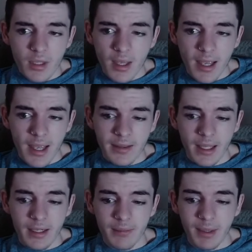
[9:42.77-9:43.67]
And
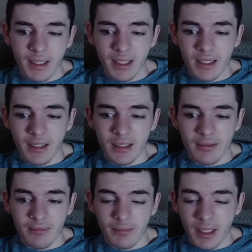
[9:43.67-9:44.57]
then by the end of
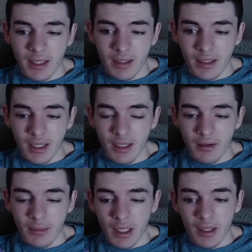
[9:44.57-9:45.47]
the day, or
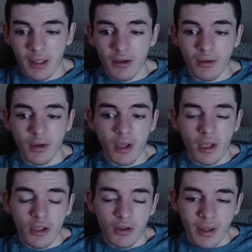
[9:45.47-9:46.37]
by the end of the year,
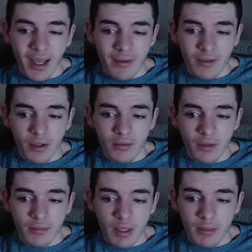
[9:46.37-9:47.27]
you'll have
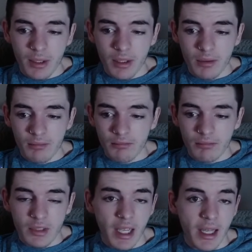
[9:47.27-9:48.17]
maybe
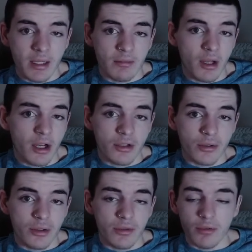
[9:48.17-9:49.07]
10,
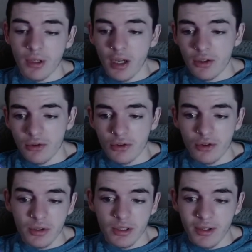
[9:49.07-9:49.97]
100, 300
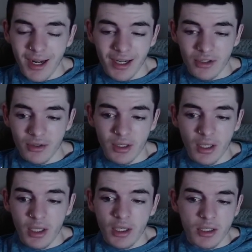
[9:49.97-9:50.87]
shirts that are actually
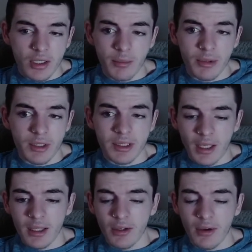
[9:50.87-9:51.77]
somewhat
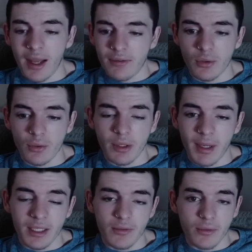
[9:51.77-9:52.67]
selling or have sold in the
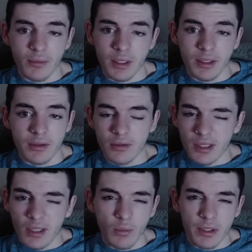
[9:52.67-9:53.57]
past 4 months, or
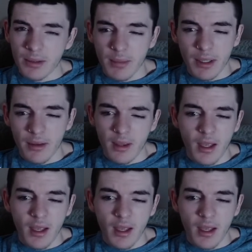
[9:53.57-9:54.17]
sell once a month,